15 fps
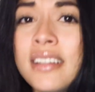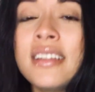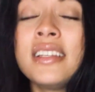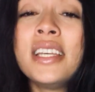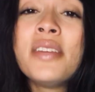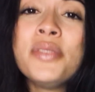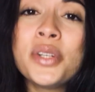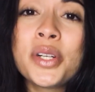
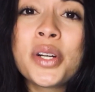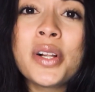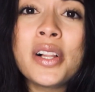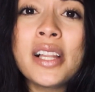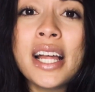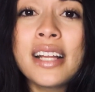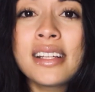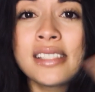give your girl a
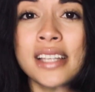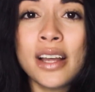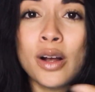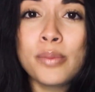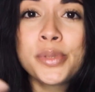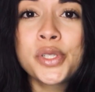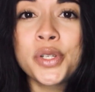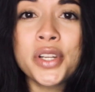like because it
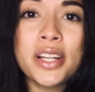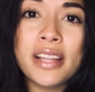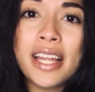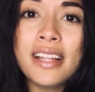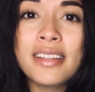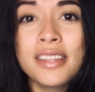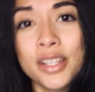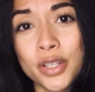helps
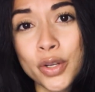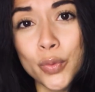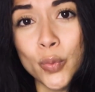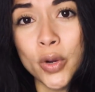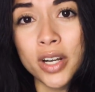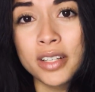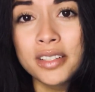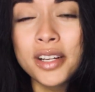circulate the good
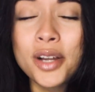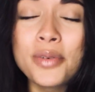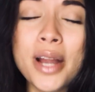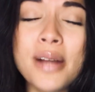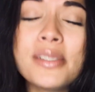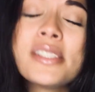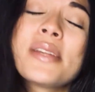word around.